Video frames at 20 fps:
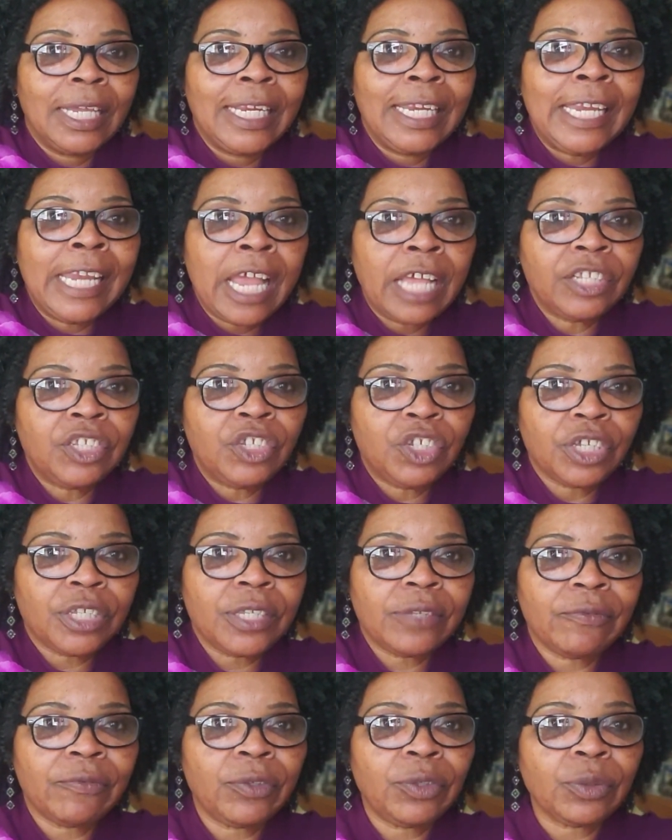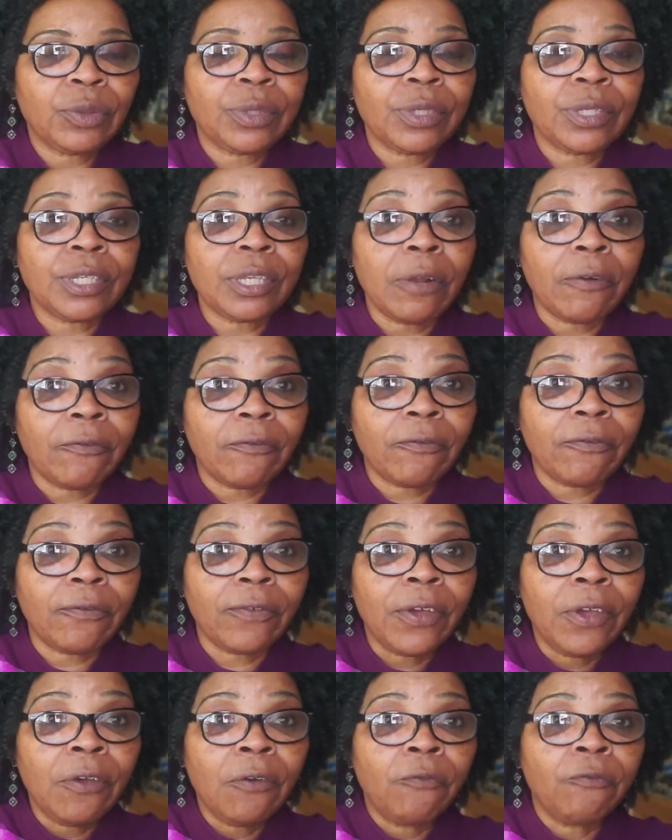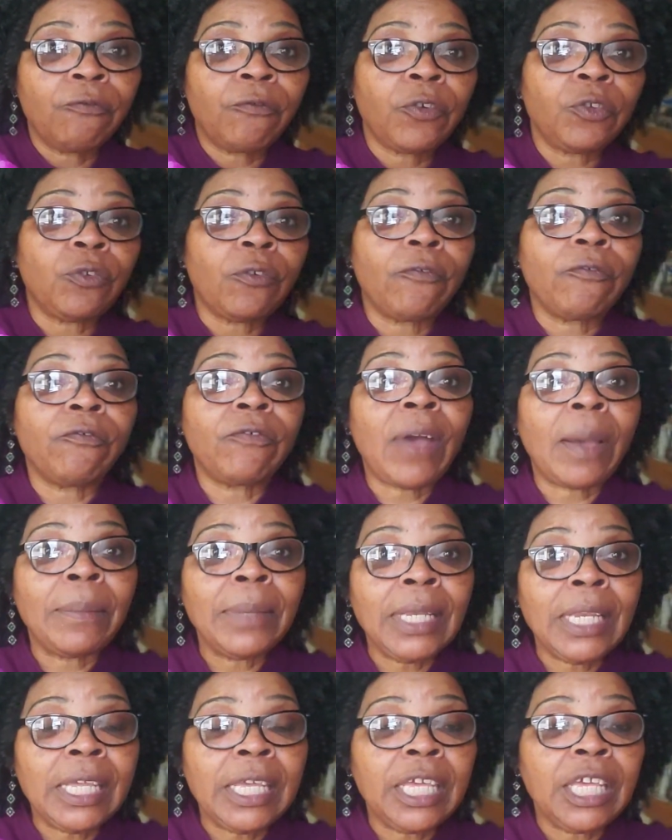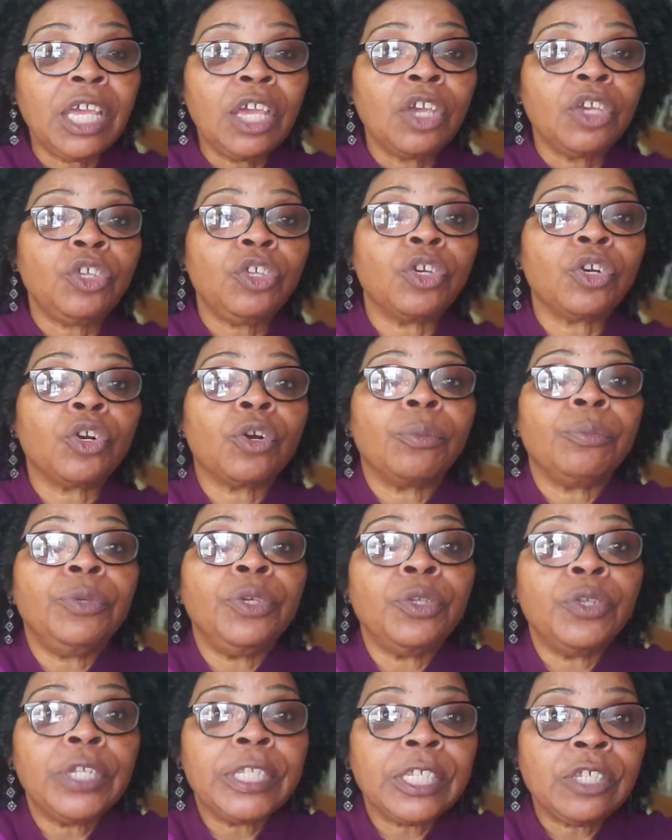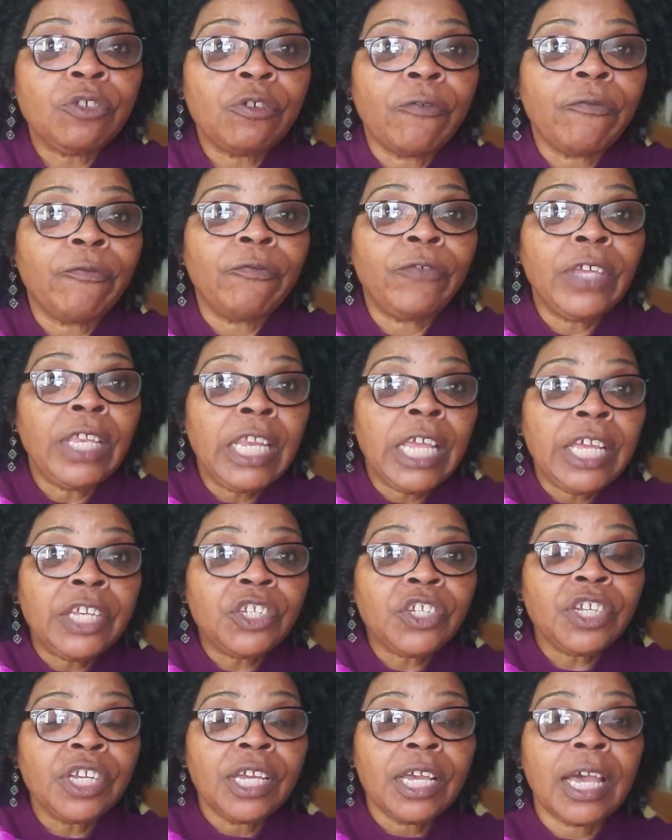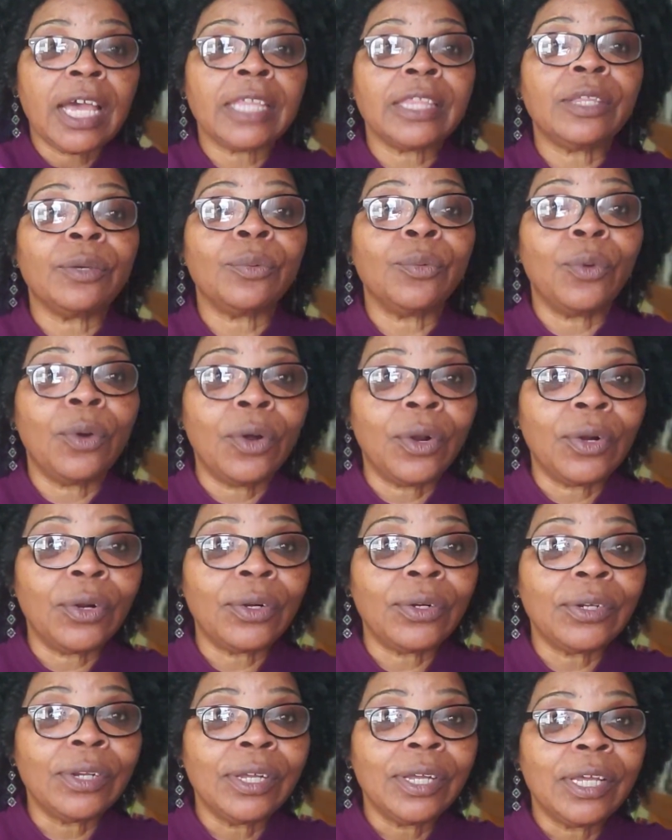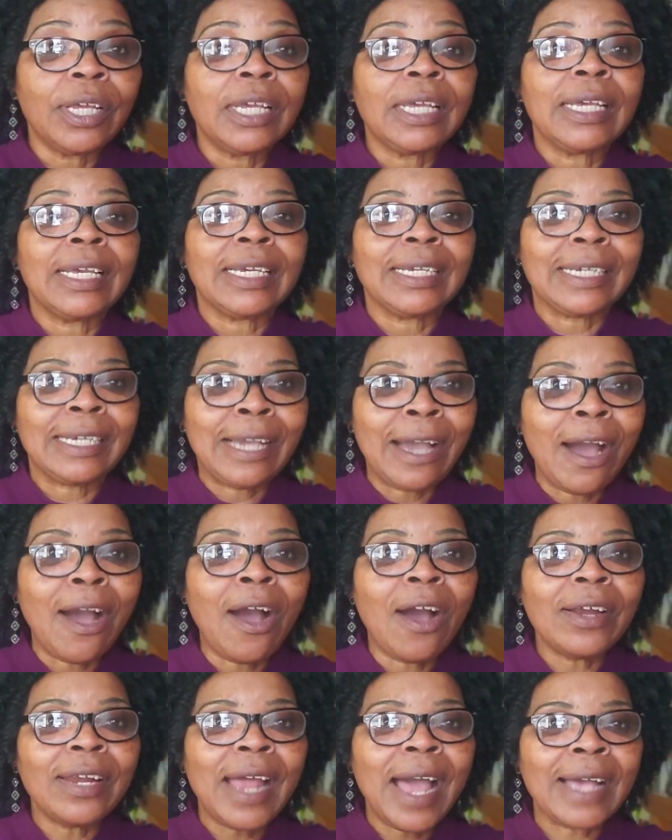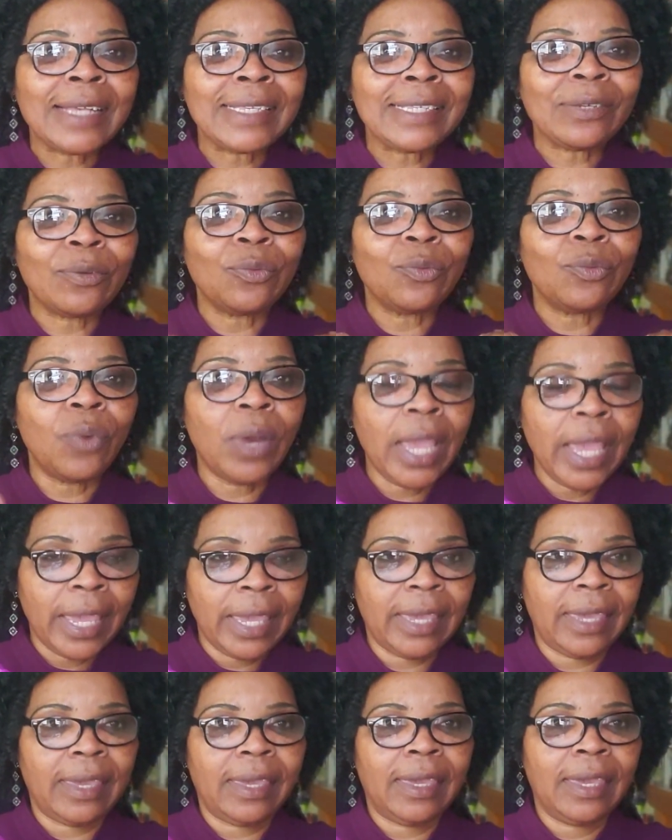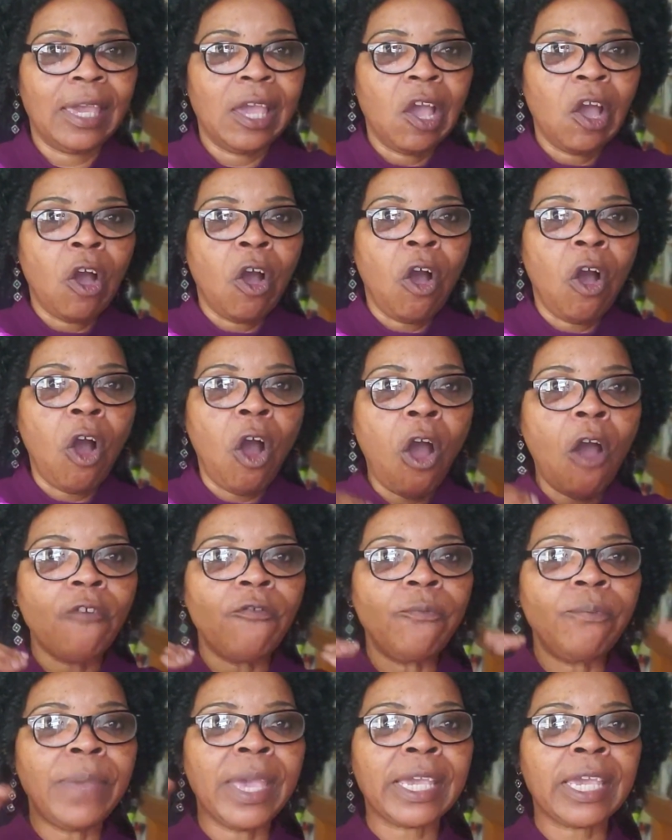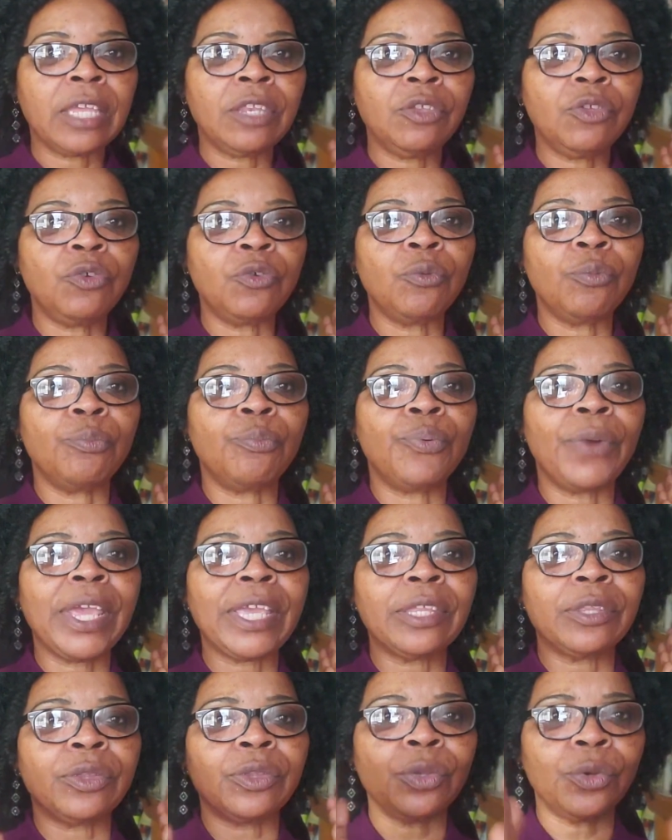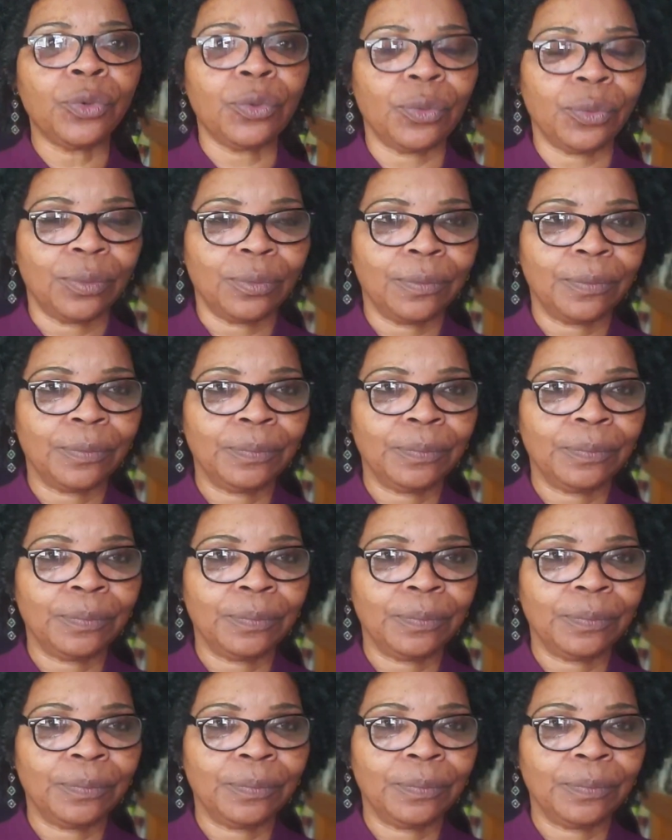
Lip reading: not just for yourself, for your family, your community, your village, and the world. God has a way of making you break through